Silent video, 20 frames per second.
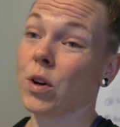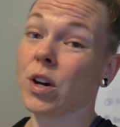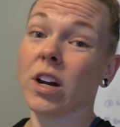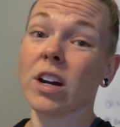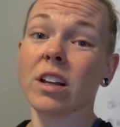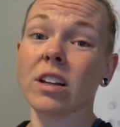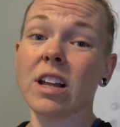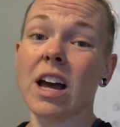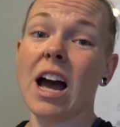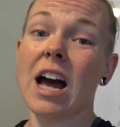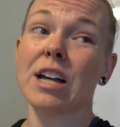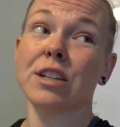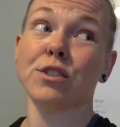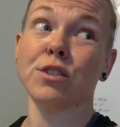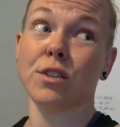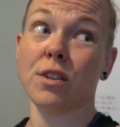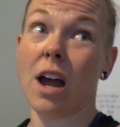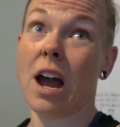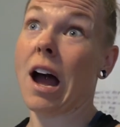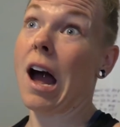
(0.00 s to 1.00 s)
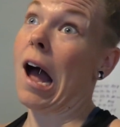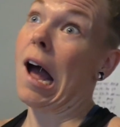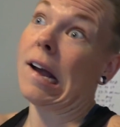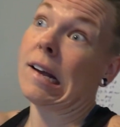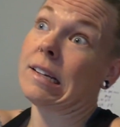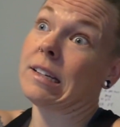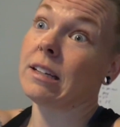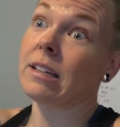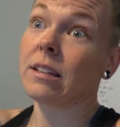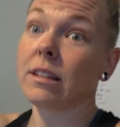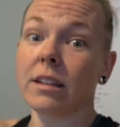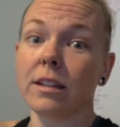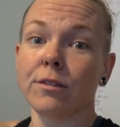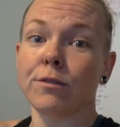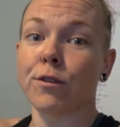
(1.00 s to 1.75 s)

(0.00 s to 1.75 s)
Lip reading: gonna last ideally